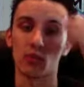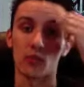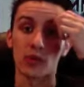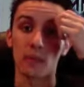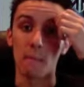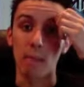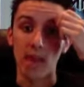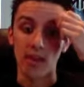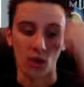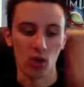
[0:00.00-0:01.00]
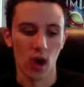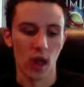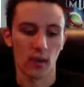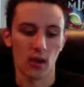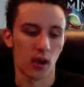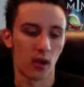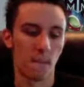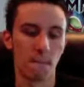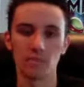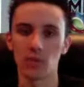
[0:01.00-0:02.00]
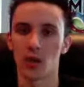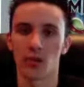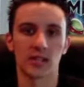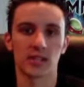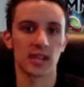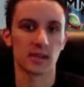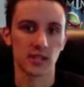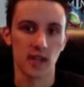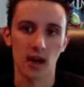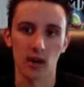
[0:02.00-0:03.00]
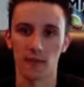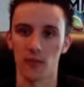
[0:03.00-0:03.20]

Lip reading: Rick Baker, the cinematographer,